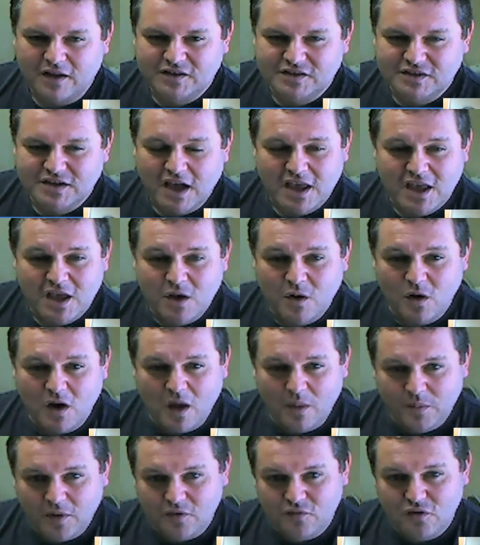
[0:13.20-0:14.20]
to get you
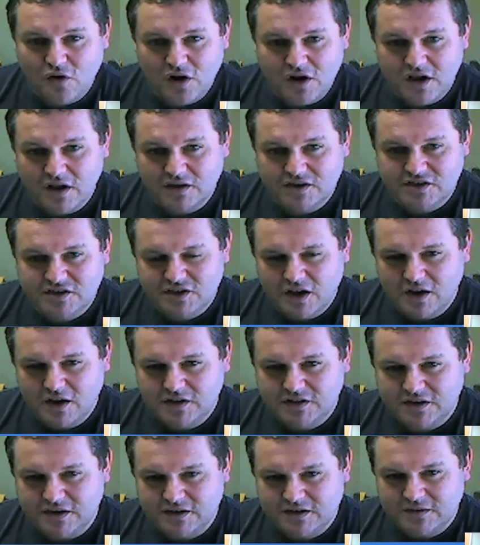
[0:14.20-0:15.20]
up and running and
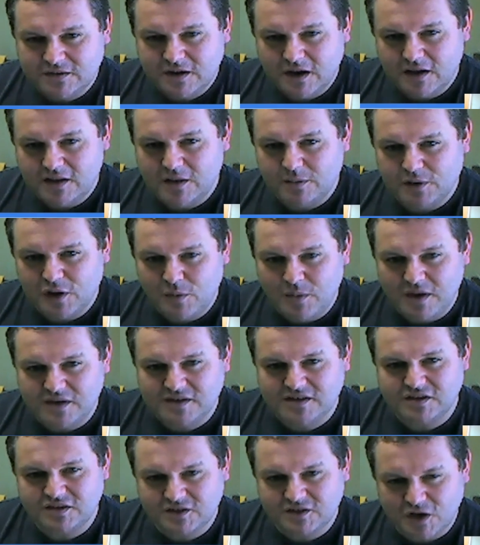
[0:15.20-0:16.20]
started in the
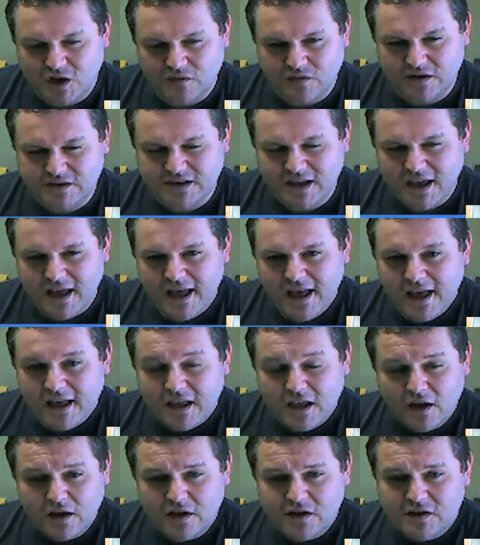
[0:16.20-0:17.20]
Bluemix as a service.
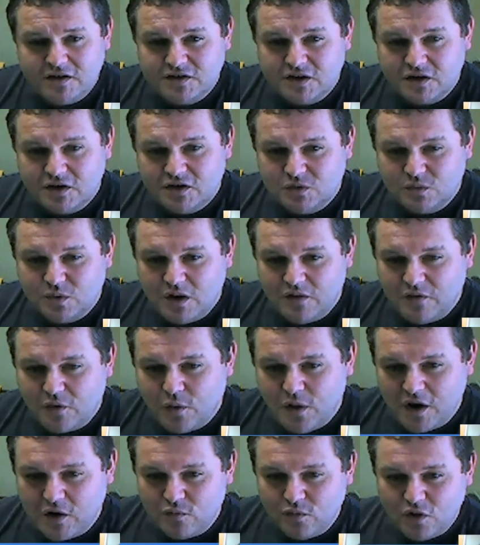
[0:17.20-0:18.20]
Guys, should we have a
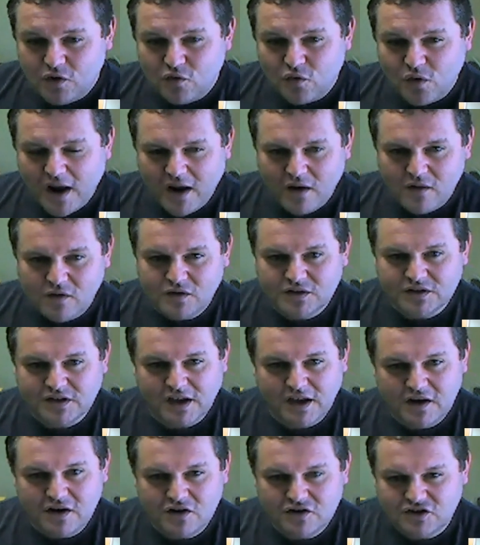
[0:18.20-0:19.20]
quick run round
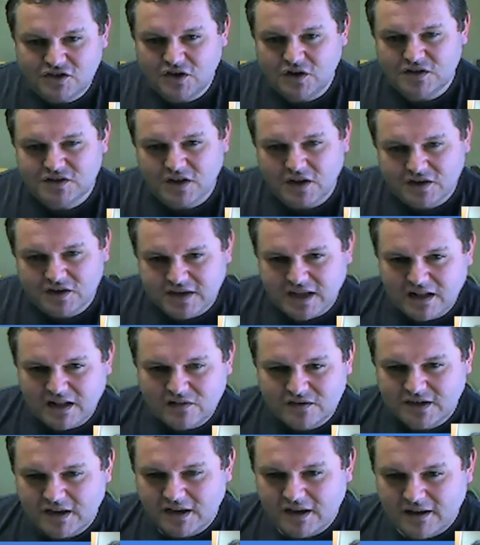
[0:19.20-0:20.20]
and introduce
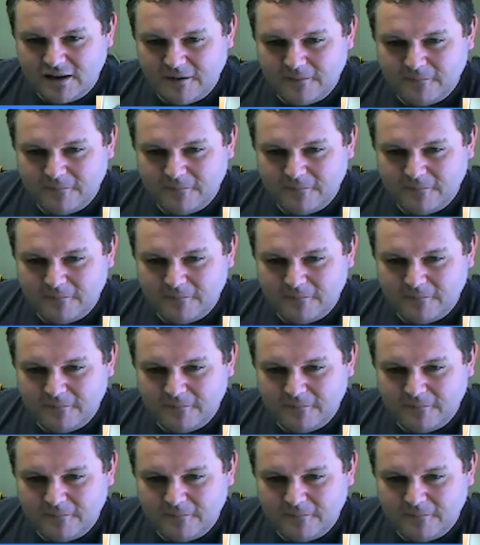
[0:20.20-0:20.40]
ourselves?